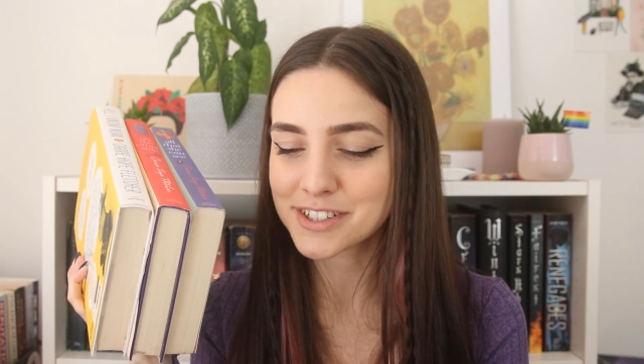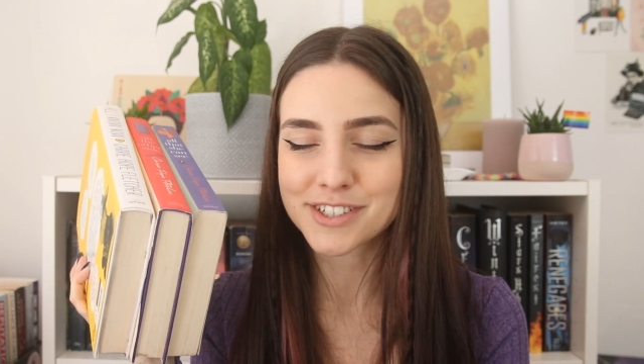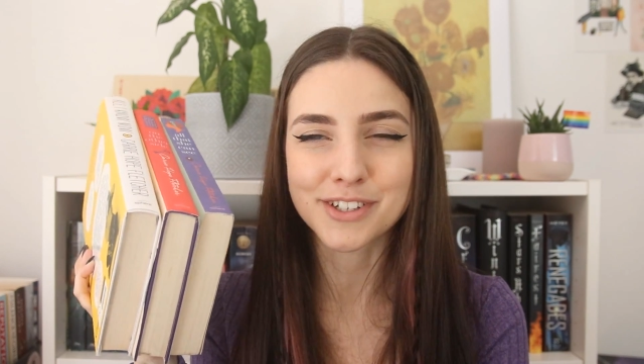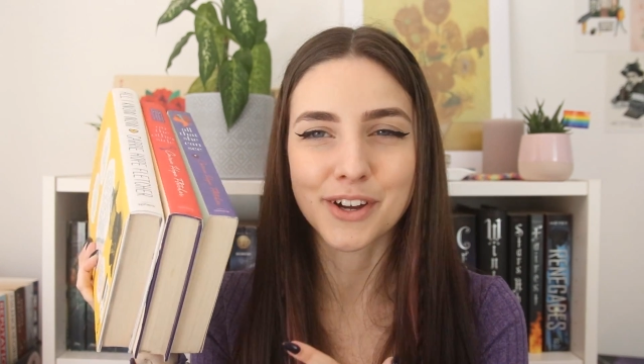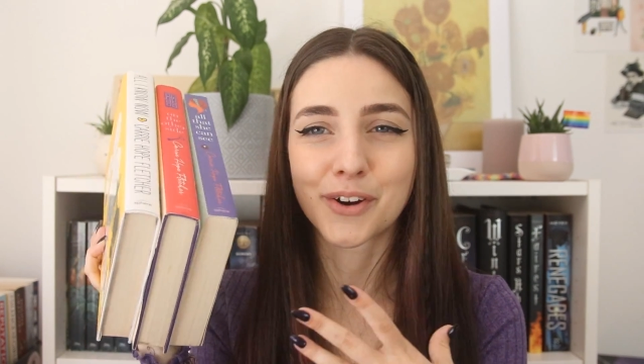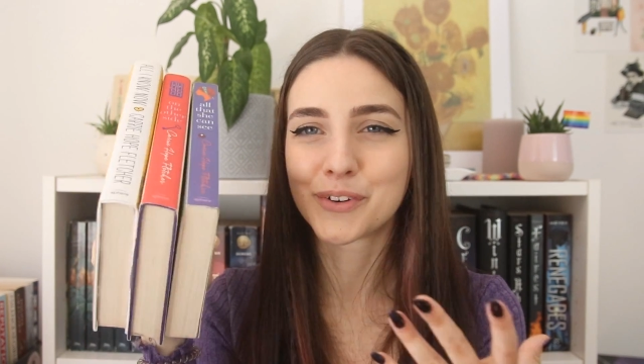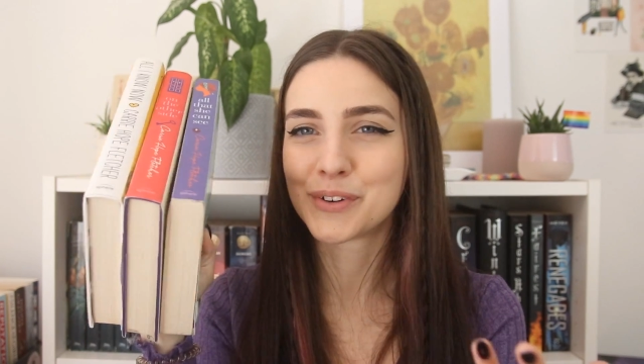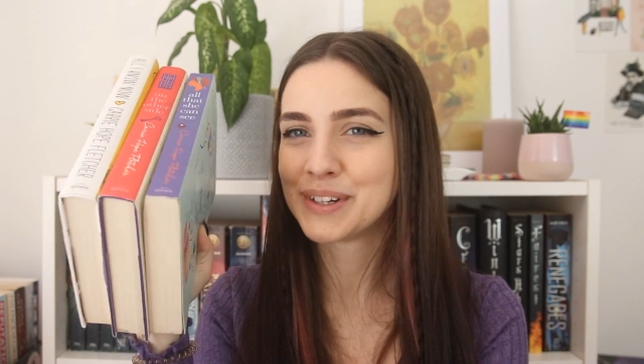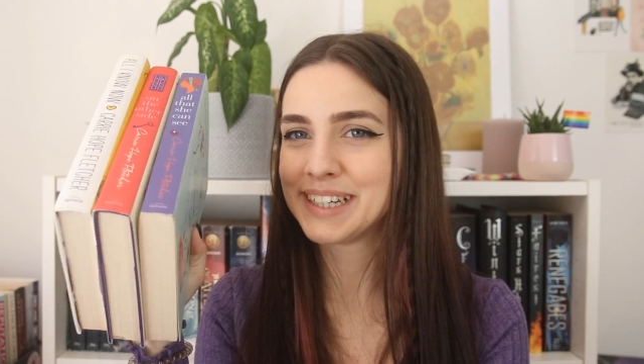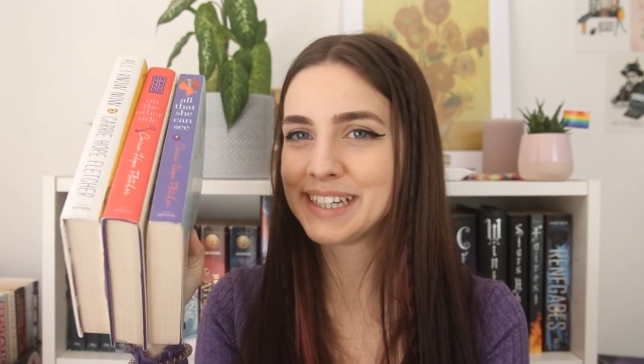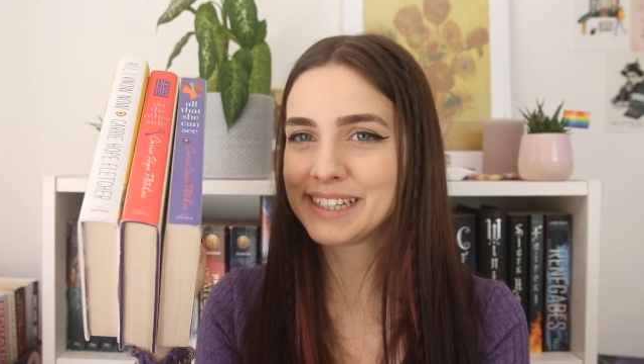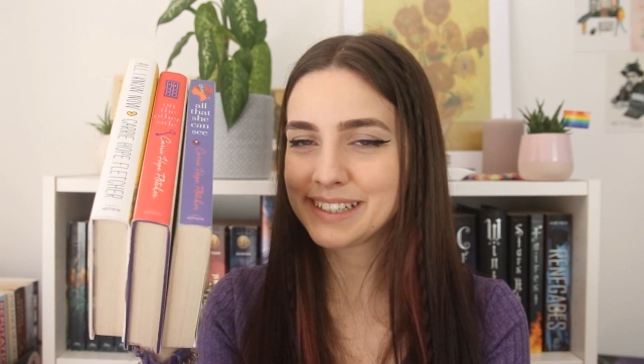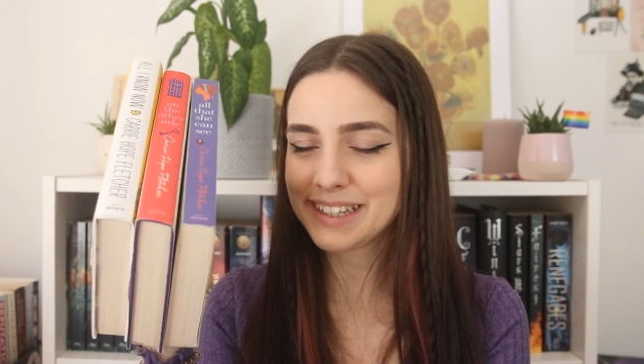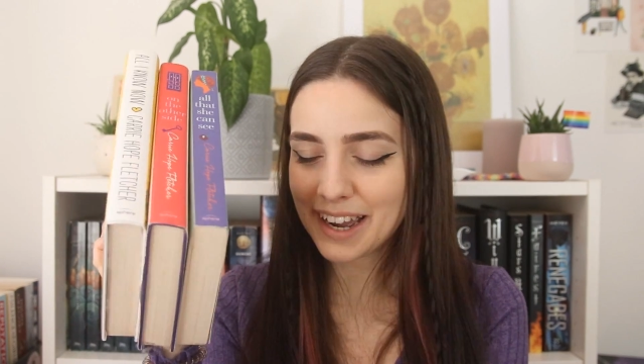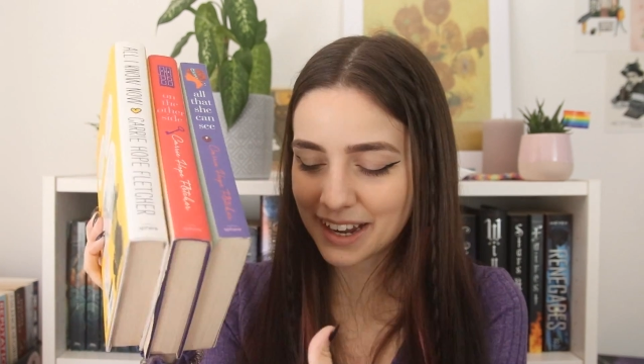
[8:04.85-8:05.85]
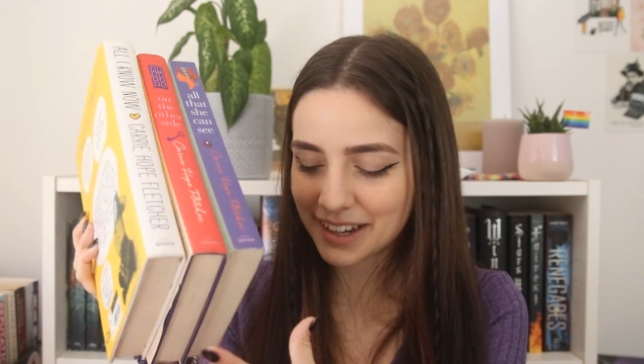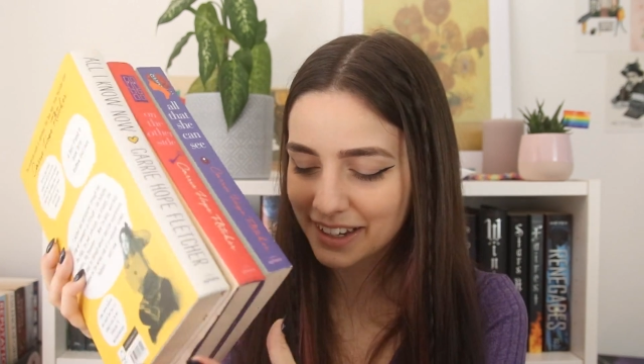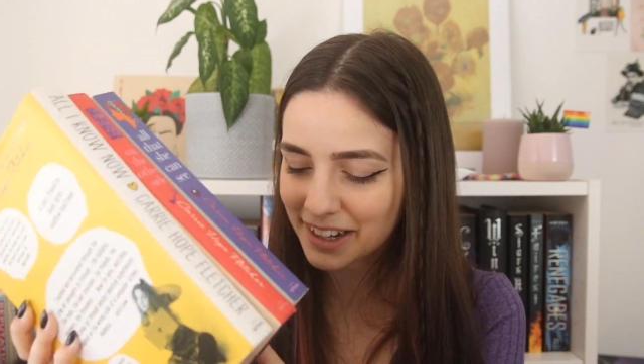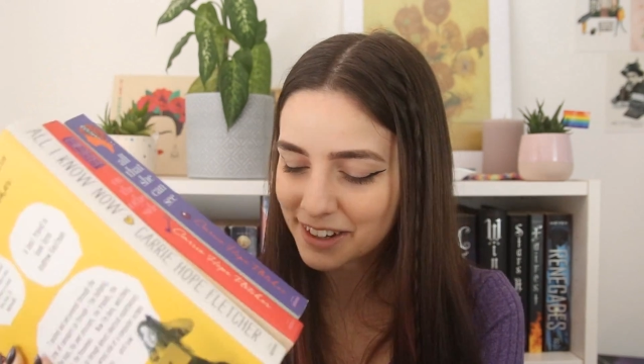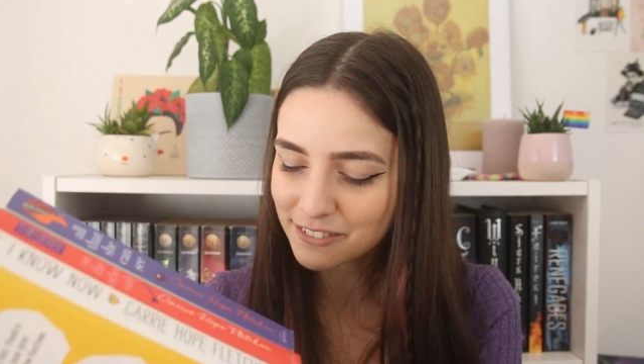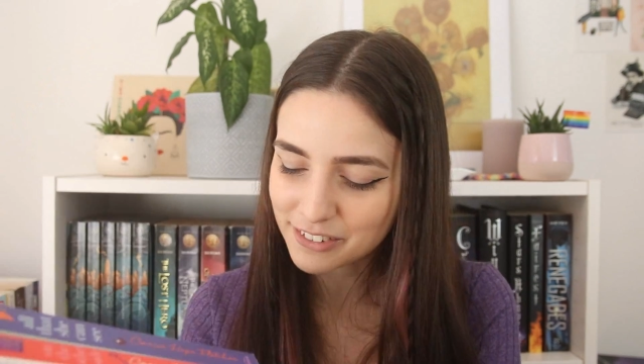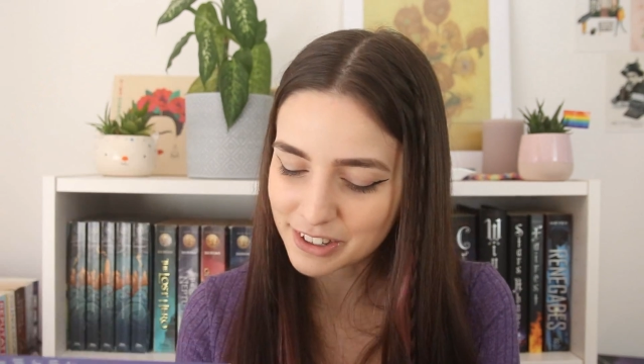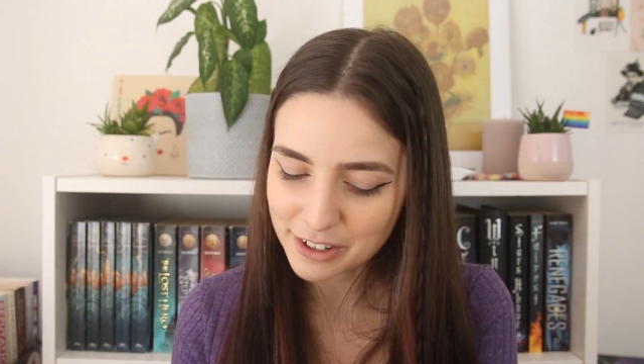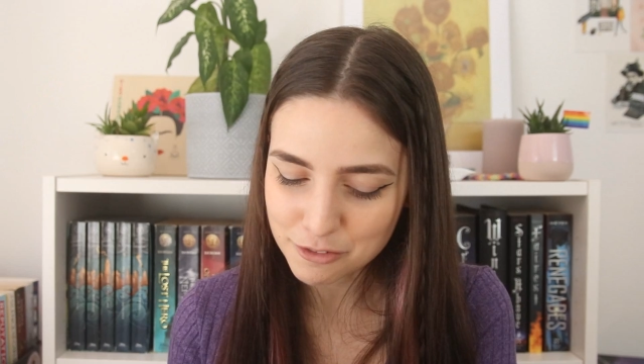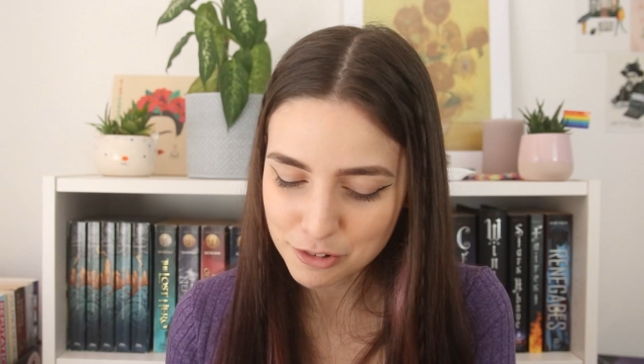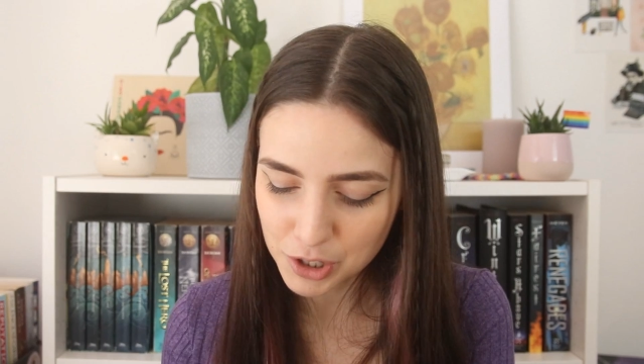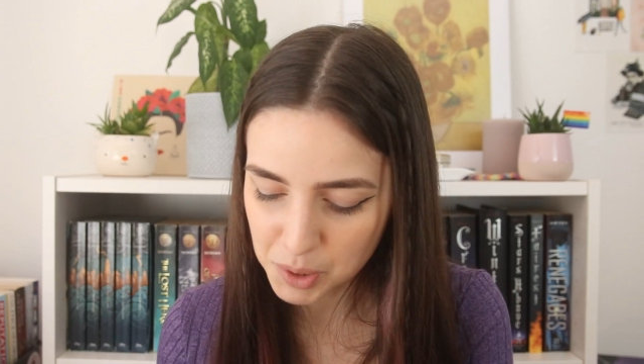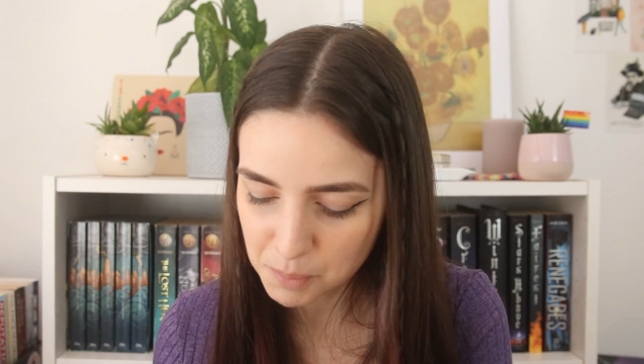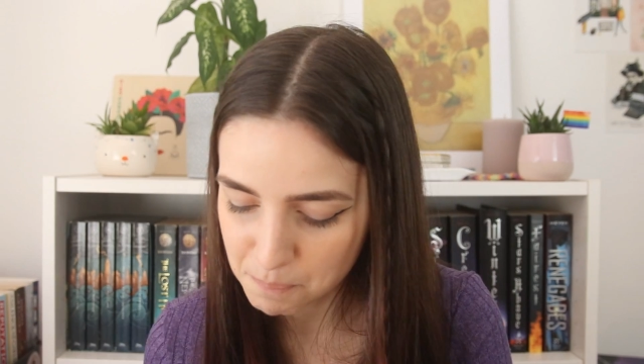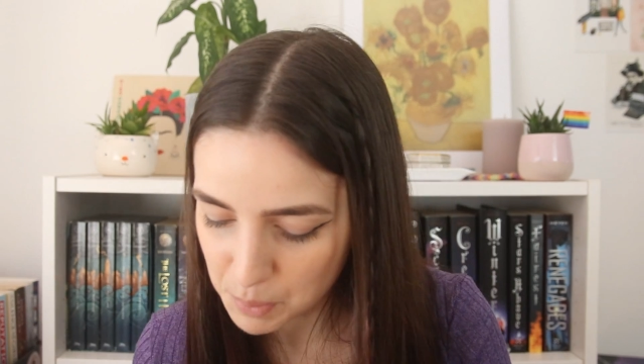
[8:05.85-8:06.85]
So yeah, getting rid of her